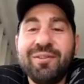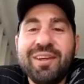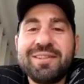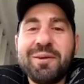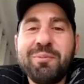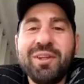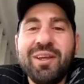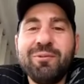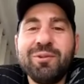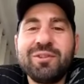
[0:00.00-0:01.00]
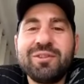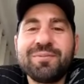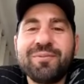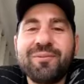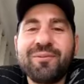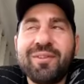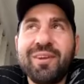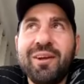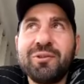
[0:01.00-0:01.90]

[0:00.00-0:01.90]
They sent me there, which, you know,